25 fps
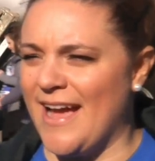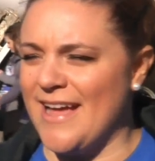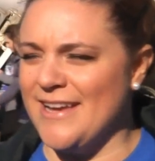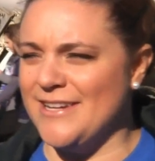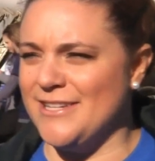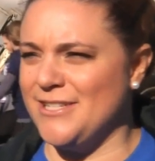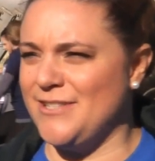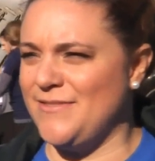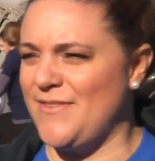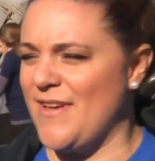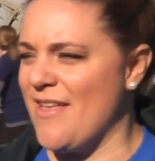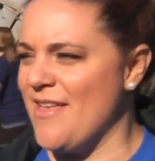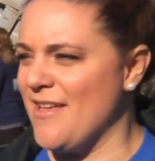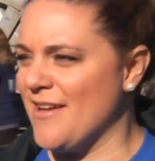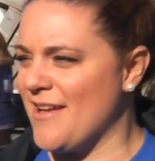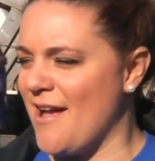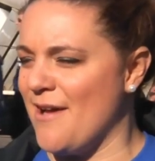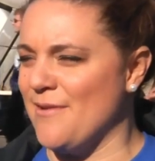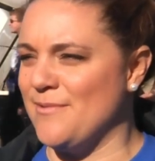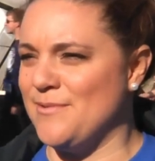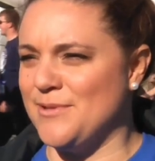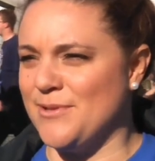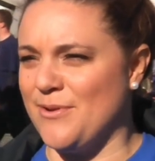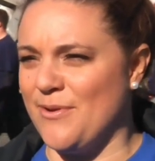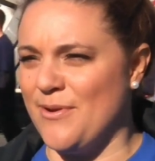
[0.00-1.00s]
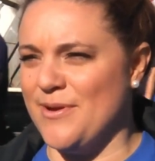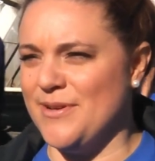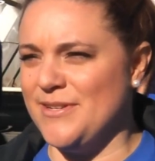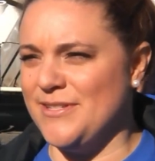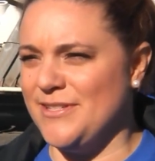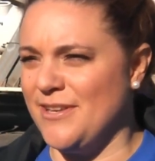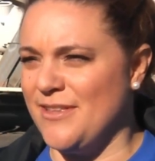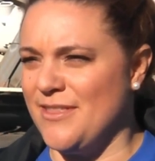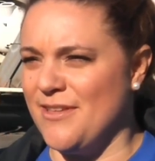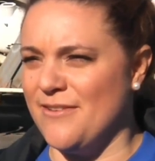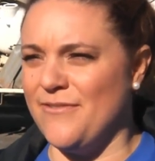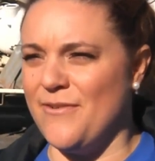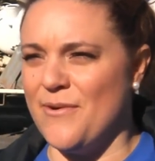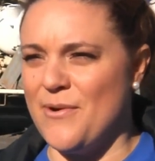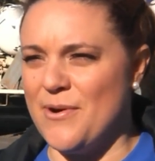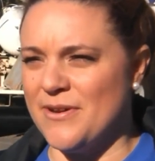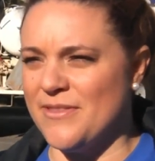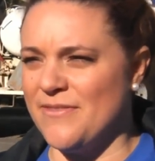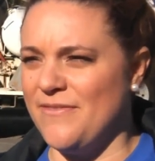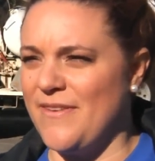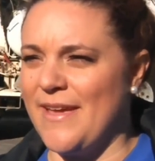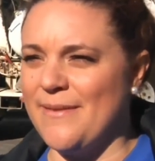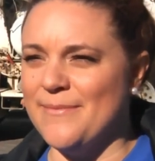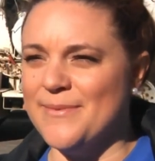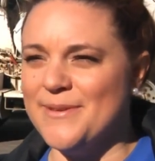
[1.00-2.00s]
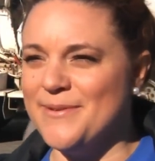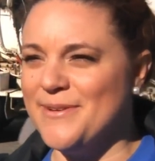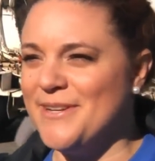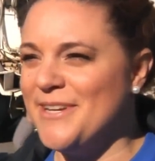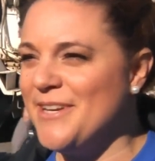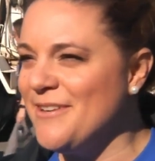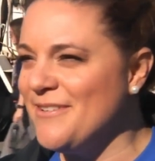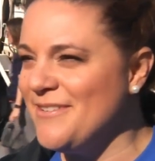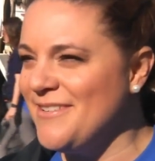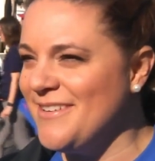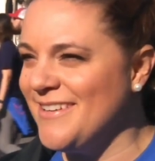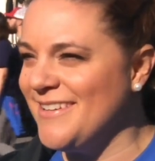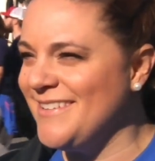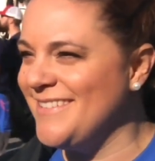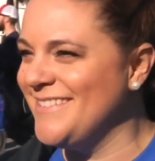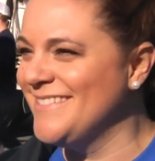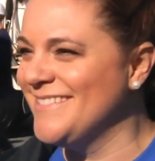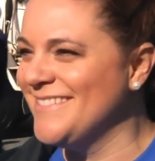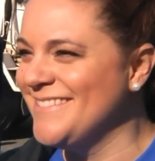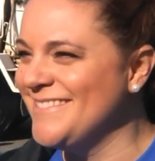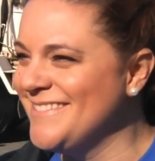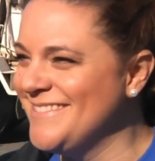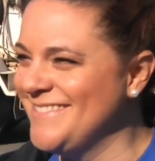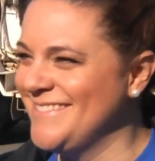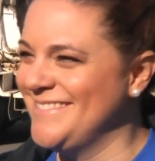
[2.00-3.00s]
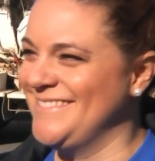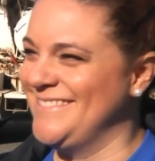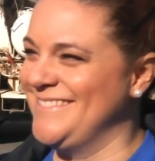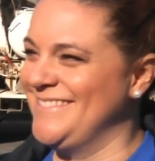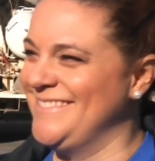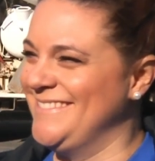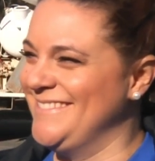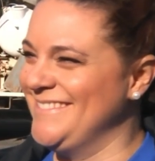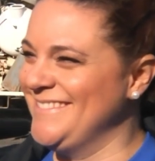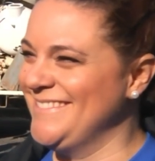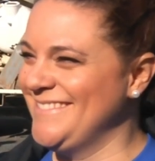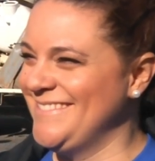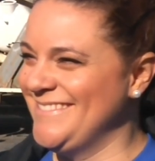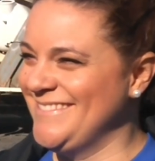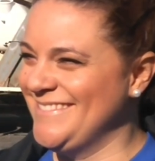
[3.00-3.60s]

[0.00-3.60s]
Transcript: I just felt like I was going to the fourth family reunion.